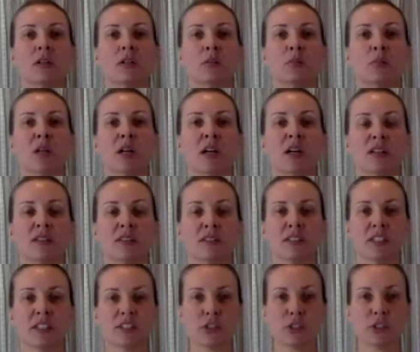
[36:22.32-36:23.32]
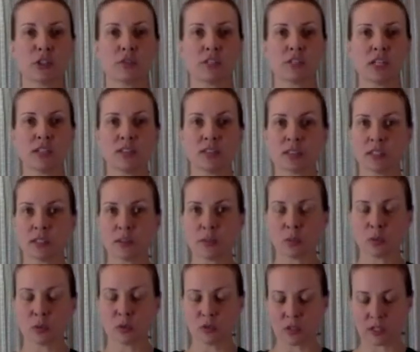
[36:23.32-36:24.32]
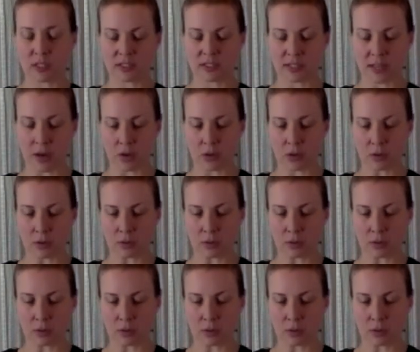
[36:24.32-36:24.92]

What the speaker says: Pausing in Shavasana, both legs out.